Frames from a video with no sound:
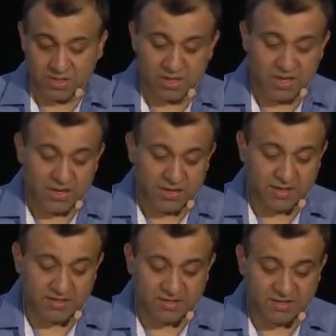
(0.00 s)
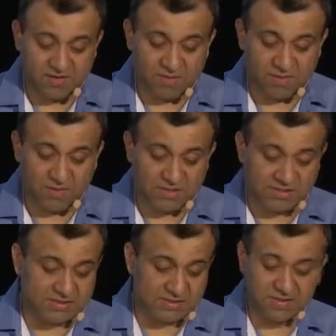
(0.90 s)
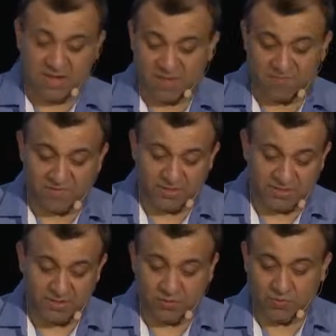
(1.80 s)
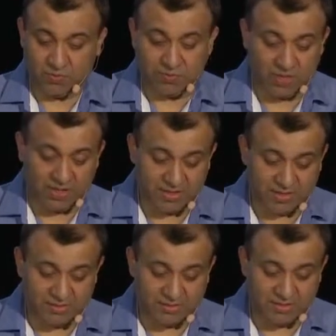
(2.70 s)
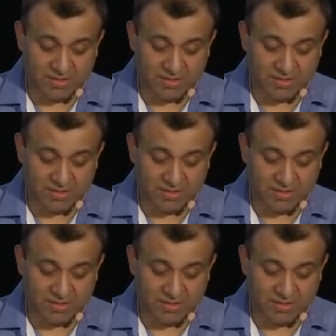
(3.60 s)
It turns developers and app function into URLs.